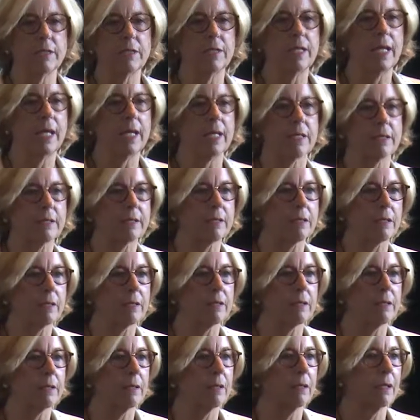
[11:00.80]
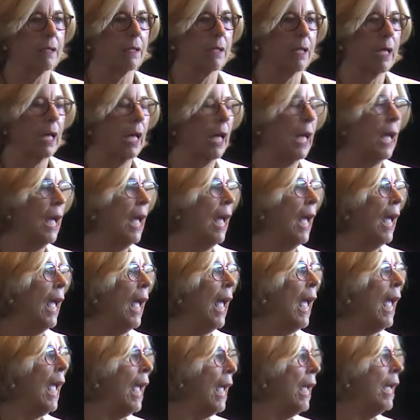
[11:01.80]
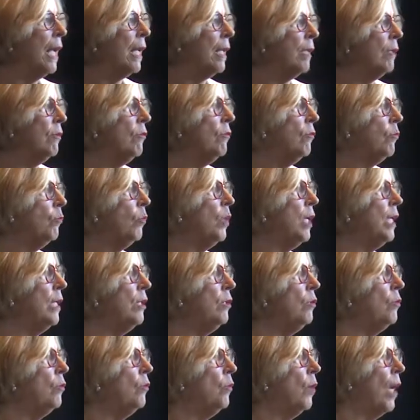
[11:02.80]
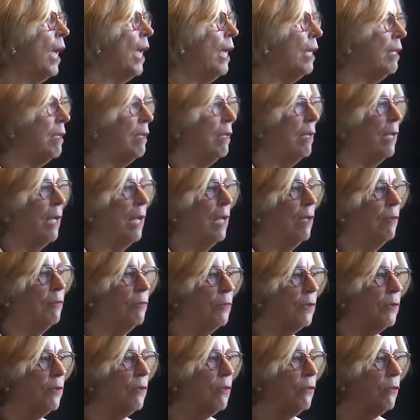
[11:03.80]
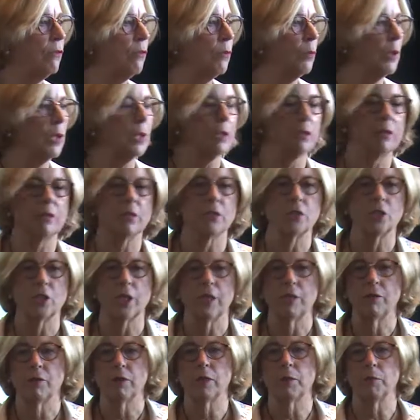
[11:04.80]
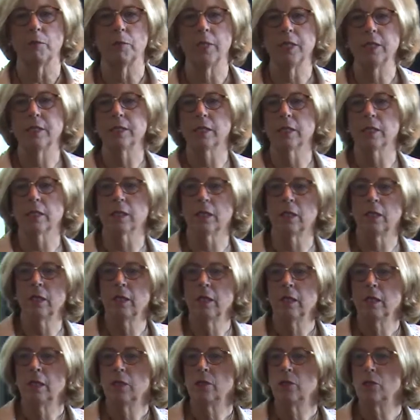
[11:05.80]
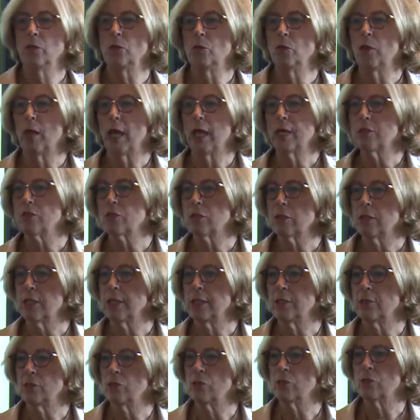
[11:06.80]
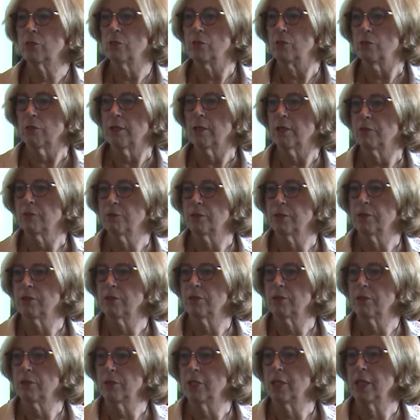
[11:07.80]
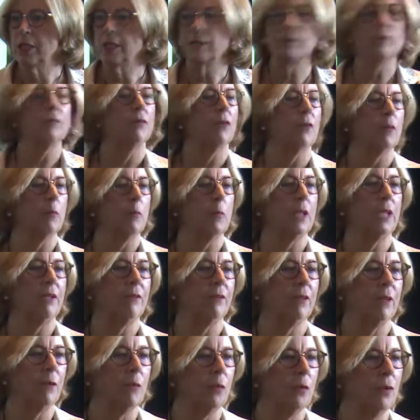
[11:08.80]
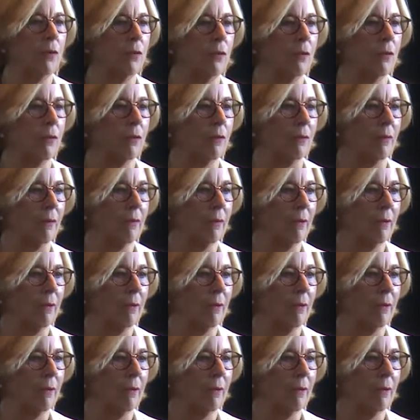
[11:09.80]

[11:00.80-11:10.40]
desks. And when you had an elephant that you wanted to share in a meeting, you actually took your elephant into the meeting with you.